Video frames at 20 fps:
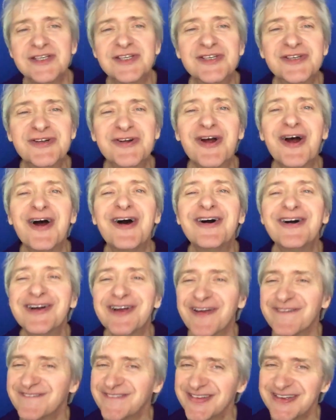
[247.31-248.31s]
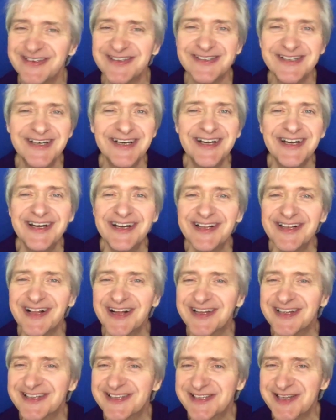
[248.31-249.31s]
strong. I feel
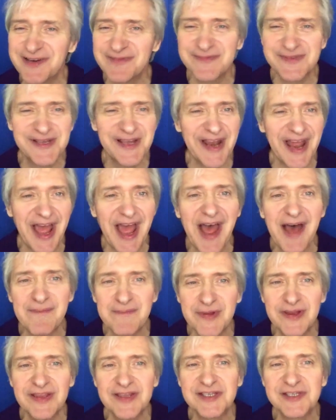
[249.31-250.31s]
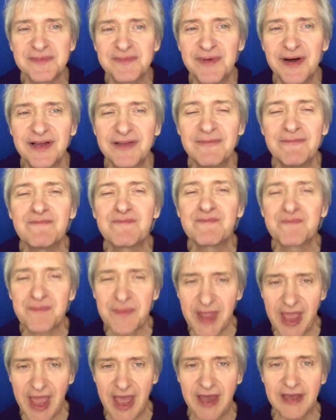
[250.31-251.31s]
like something's going to happen this month.
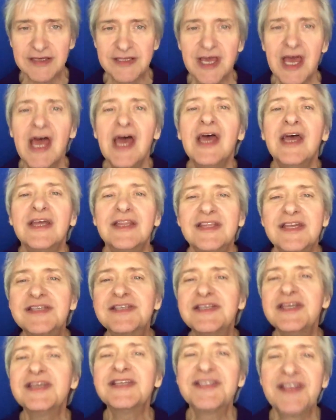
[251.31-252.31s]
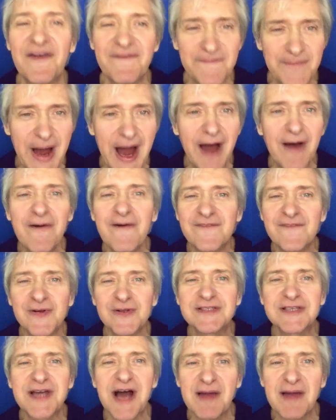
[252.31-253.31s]
And this is a powerful
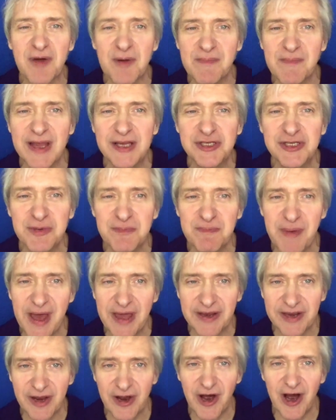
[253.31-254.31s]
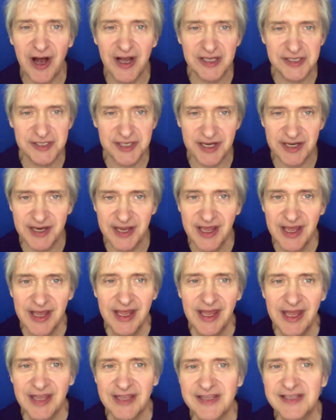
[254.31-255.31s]
time. I mentioned Pentecost, and
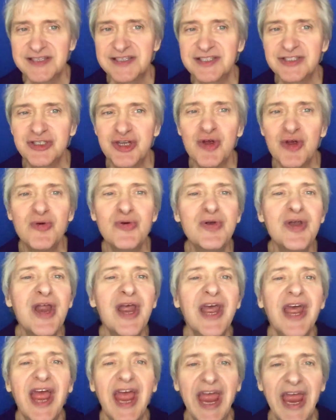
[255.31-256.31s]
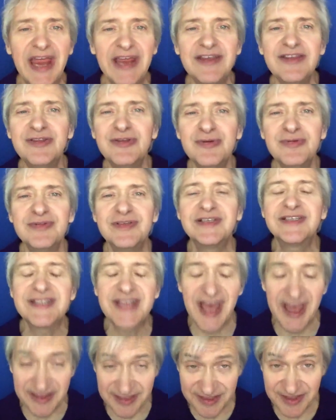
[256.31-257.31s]
this June 8th through the
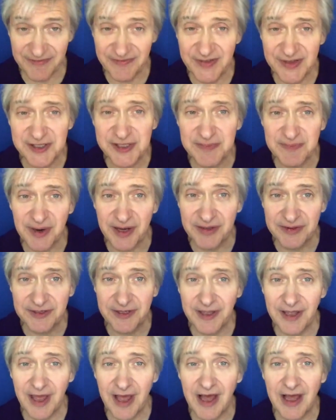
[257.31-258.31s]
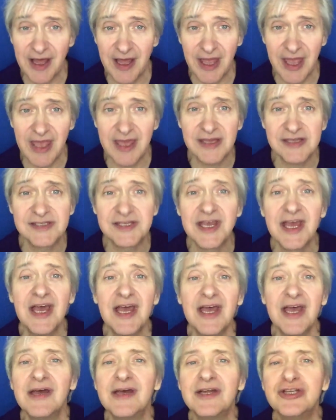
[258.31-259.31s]
10th of this month uh, is
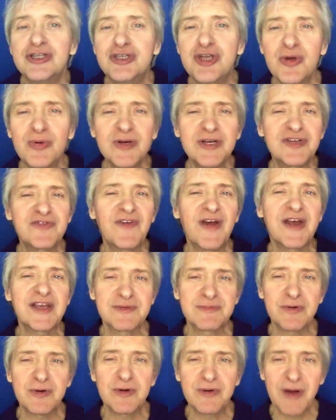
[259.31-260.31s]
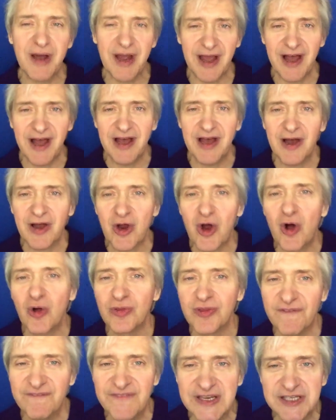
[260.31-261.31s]
Jewish festival uh,
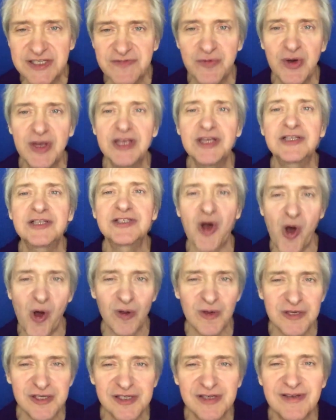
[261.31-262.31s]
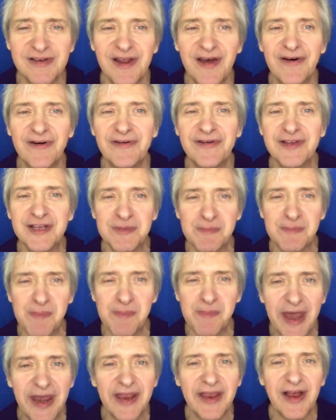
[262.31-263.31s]
called the Feast of Weeks, also known as
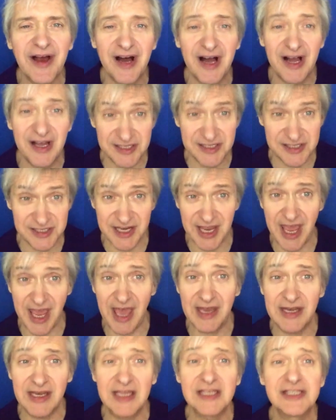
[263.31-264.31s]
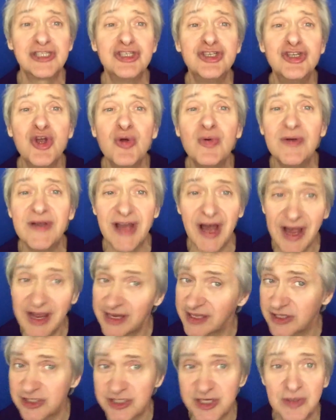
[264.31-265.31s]
Pentecost, and it's June
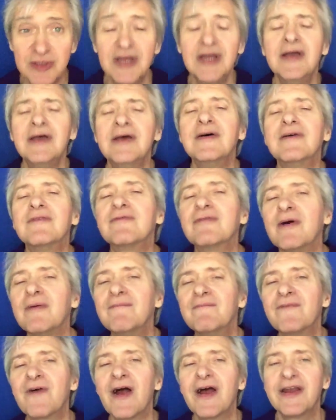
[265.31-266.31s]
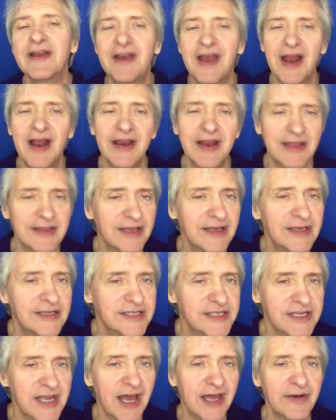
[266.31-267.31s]
9th. So from Friday night, I think
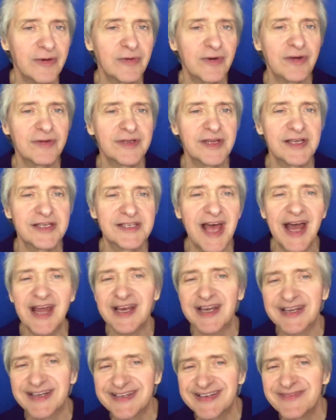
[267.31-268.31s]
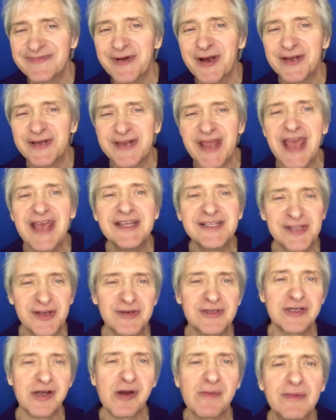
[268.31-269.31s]
it's, I don't know the exact what days
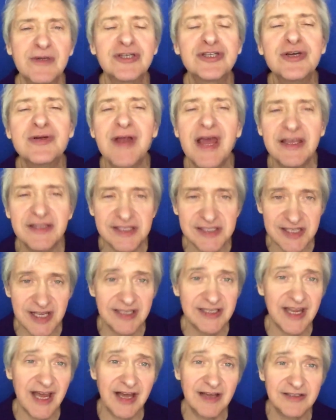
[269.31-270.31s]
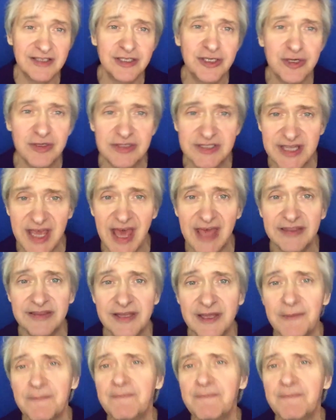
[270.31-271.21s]
those are, but June 8th, sundown to June 10th.